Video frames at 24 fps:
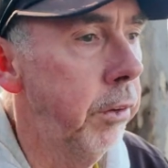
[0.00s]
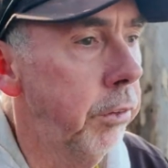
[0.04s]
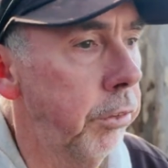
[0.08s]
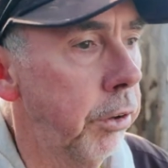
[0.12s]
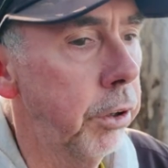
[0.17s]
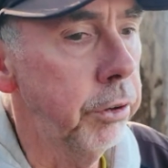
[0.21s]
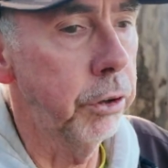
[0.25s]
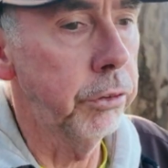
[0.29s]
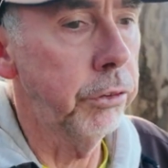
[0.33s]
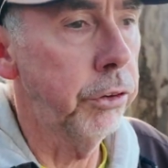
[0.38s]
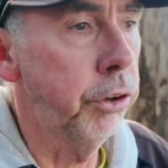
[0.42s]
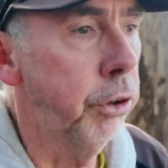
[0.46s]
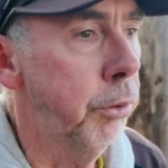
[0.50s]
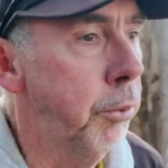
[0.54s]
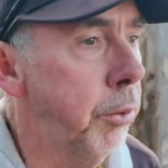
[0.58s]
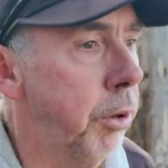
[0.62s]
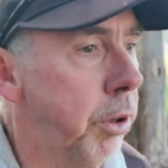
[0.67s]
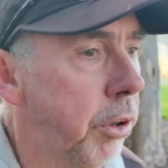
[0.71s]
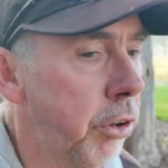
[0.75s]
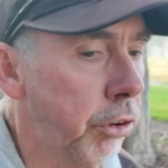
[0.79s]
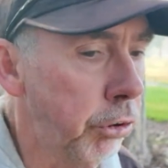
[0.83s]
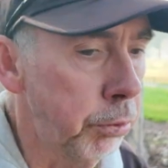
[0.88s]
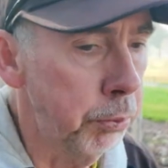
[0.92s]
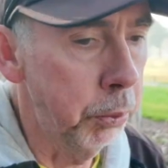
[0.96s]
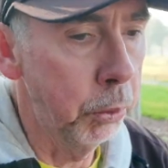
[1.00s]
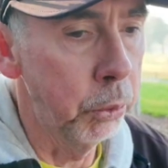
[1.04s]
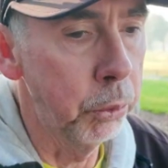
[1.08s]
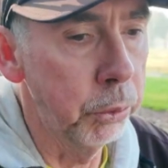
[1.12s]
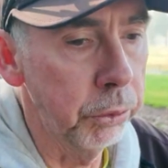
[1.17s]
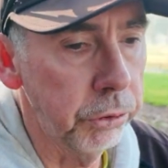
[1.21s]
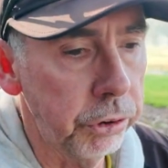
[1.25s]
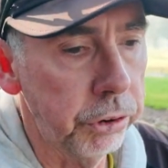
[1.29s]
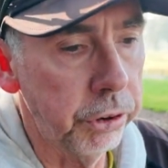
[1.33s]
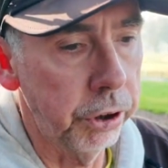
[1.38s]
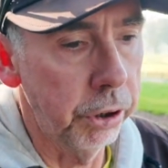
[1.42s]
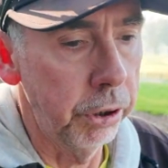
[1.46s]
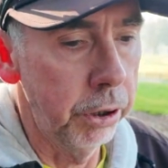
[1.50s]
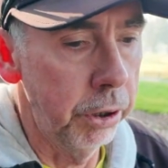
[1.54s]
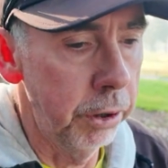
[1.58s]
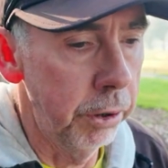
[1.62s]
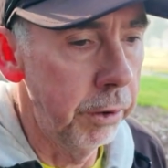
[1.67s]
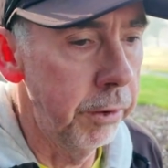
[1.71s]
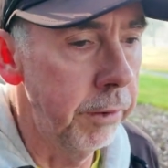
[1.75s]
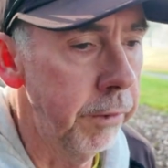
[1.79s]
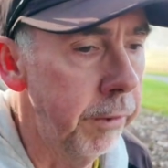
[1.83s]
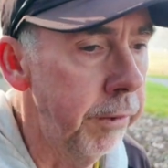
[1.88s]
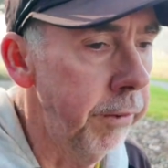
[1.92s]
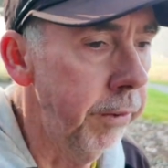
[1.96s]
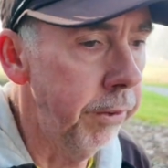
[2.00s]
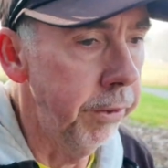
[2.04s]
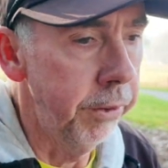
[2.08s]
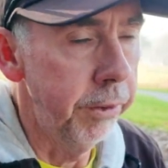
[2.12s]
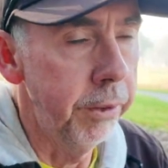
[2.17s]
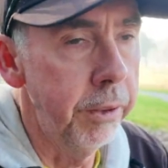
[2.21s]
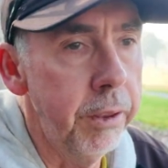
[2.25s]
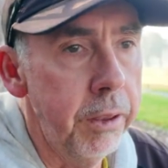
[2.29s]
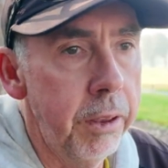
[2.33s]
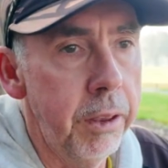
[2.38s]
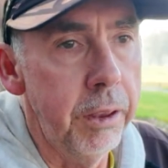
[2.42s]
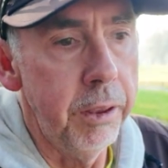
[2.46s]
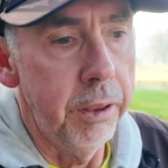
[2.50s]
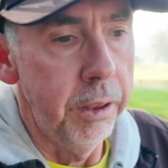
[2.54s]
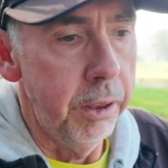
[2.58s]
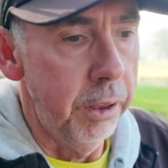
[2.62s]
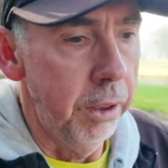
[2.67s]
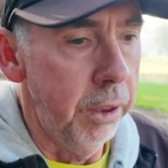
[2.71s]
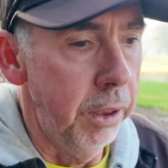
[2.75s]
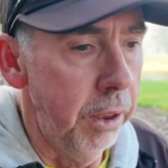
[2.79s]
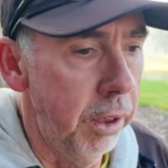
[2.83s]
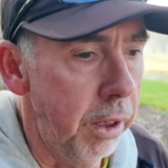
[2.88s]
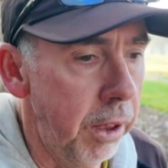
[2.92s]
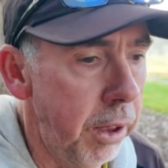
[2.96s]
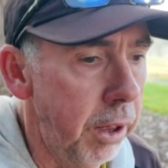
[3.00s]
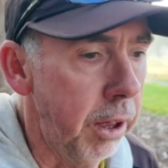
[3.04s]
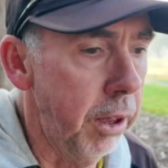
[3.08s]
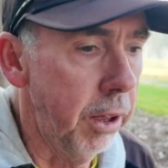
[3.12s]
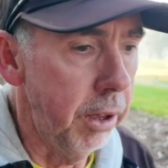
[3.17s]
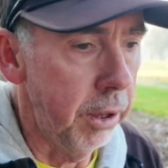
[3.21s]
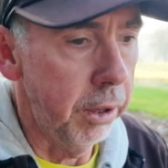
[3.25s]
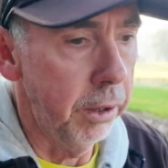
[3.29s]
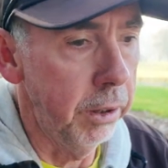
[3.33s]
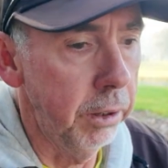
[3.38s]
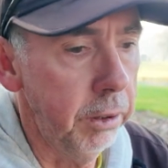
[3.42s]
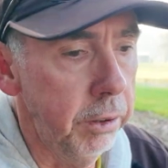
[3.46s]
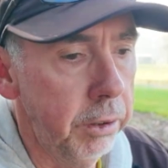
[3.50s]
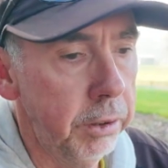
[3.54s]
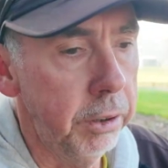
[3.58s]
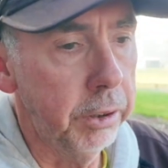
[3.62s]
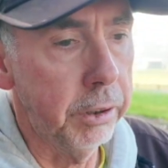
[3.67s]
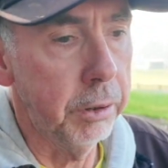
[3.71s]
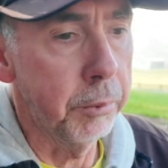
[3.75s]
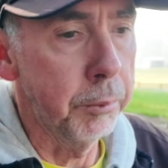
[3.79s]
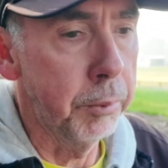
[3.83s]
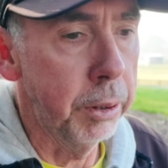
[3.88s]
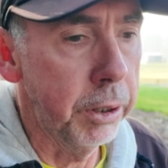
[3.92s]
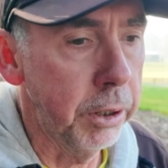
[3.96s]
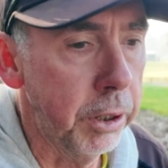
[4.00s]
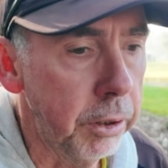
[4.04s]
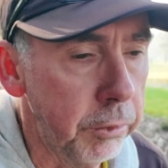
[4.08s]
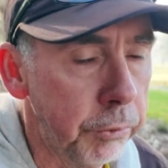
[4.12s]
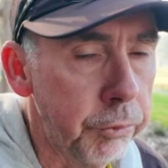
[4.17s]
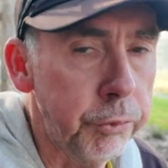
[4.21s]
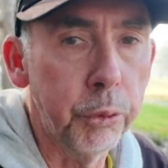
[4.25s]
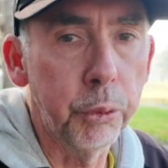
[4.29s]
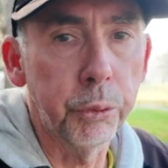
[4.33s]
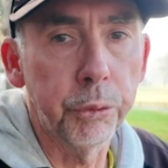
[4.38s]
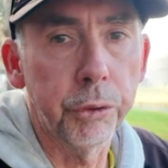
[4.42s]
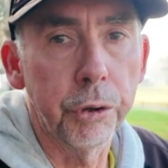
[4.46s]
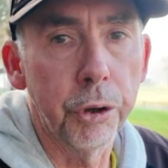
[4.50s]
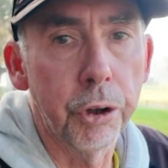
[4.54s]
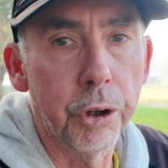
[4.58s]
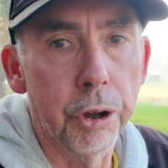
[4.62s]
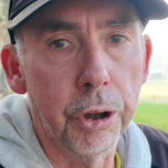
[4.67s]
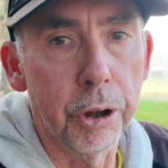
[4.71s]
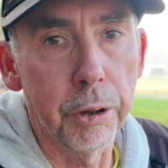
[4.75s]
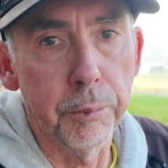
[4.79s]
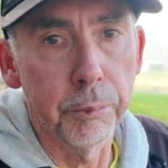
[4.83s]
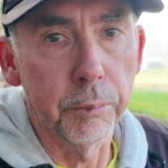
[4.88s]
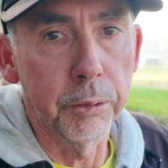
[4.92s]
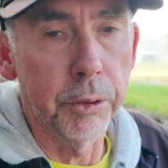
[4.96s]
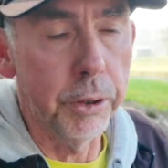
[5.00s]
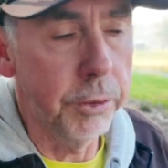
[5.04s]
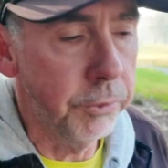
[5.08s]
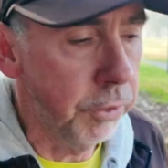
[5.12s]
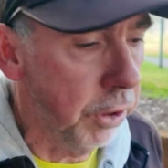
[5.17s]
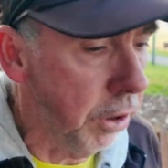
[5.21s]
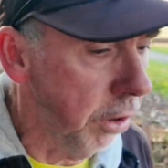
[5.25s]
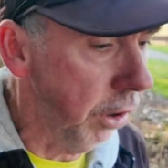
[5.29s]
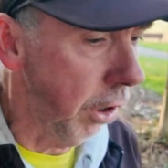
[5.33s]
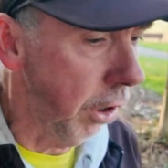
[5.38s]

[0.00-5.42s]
So not too many sports you can make a full-time living.